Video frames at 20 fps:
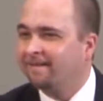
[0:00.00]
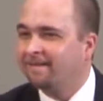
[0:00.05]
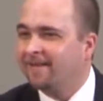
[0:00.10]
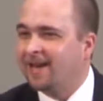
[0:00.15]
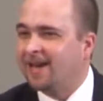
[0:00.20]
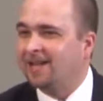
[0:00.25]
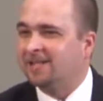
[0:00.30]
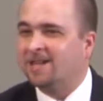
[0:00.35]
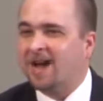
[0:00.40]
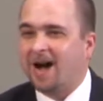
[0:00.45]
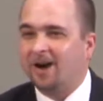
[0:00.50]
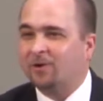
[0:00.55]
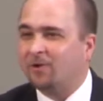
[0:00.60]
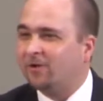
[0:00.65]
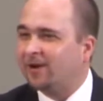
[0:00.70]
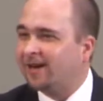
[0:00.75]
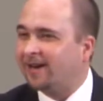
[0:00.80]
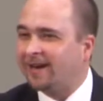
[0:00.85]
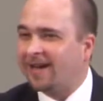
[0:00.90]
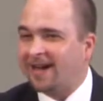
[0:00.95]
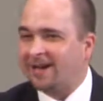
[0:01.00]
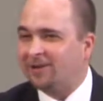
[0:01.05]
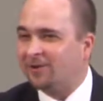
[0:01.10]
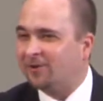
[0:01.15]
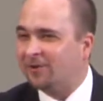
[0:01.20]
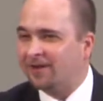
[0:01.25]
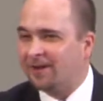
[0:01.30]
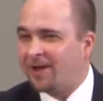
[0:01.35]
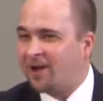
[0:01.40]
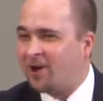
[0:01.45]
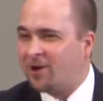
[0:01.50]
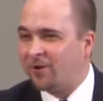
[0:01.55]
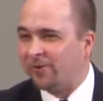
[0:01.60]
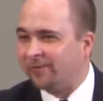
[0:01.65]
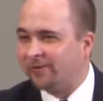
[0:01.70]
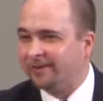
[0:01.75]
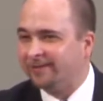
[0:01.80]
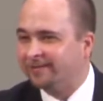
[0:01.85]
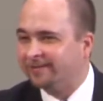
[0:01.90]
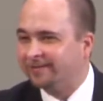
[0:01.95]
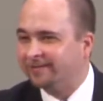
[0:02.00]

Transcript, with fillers: He's not going to let you alone.